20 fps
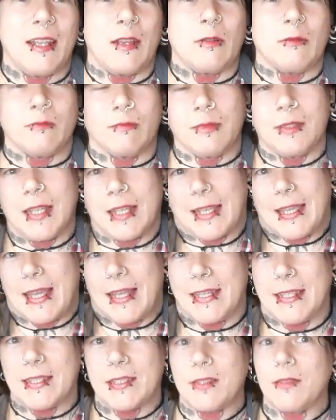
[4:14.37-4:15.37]
Now,
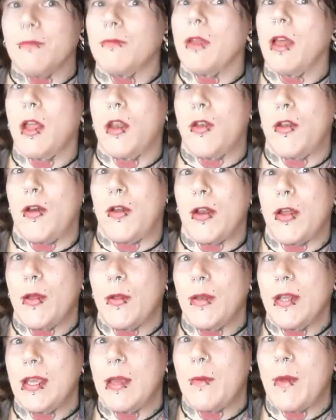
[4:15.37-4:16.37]
again, it's not
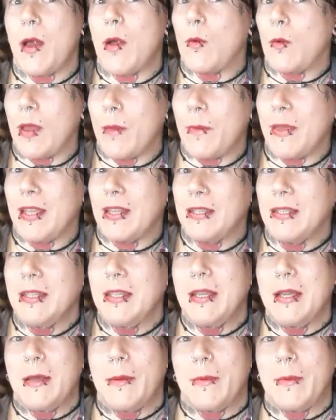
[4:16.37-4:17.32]
only about women,